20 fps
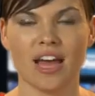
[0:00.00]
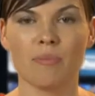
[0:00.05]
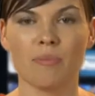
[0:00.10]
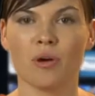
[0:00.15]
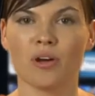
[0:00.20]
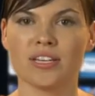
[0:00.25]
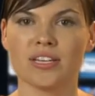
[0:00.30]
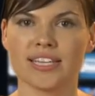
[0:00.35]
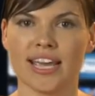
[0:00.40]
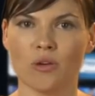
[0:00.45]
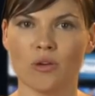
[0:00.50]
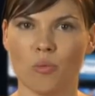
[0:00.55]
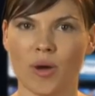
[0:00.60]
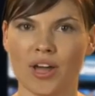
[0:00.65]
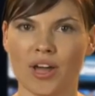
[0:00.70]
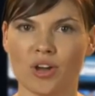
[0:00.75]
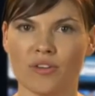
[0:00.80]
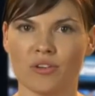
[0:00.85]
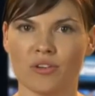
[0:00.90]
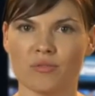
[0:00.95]
laser;
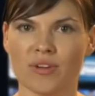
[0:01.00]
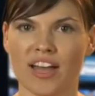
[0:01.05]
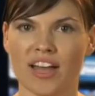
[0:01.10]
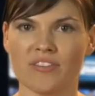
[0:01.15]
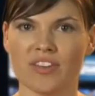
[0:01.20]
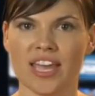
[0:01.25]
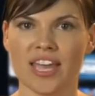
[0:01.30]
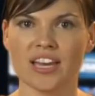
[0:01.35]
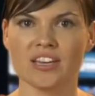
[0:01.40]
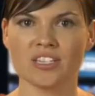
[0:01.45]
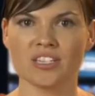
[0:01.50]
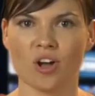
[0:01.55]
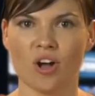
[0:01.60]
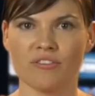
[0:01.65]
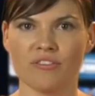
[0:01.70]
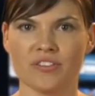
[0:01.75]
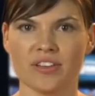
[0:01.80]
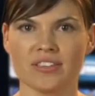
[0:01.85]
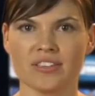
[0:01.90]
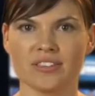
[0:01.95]
women's one-person
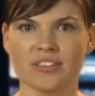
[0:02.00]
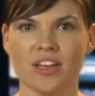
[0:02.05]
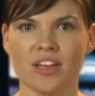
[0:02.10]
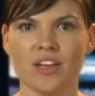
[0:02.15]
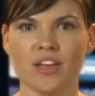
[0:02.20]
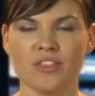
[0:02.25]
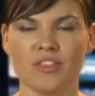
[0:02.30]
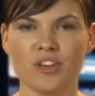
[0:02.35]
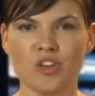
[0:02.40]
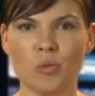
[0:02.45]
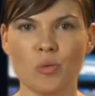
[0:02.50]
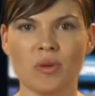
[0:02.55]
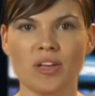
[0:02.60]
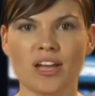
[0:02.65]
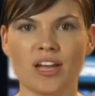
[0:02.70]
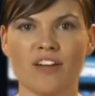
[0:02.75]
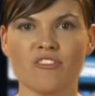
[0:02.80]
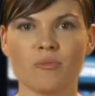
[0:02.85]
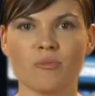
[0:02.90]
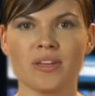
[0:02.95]
dinghy,
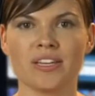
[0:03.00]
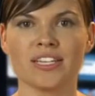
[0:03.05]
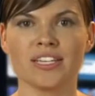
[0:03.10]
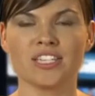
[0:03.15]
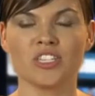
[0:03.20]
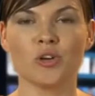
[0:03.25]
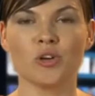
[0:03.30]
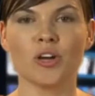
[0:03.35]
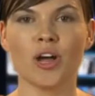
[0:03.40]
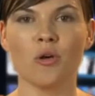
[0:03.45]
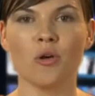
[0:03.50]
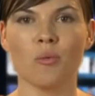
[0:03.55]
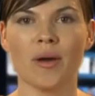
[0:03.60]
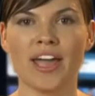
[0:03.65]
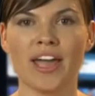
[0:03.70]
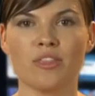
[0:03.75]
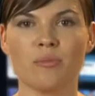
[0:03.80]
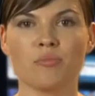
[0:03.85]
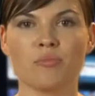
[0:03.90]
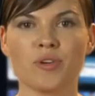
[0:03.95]
laser; radial; men's
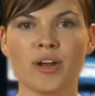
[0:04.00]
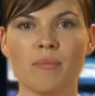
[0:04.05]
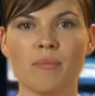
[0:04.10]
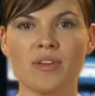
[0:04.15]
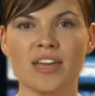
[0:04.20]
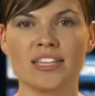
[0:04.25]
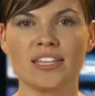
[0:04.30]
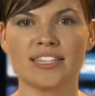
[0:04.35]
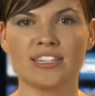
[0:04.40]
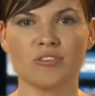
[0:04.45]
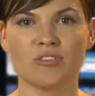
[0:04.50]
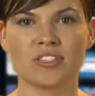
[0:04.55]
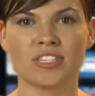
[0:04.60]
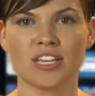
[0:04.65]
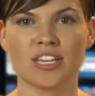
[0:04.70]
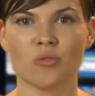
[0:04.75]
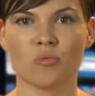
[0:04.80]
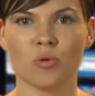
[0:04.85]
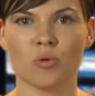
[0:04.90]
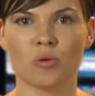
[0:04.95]
two-person dinghy,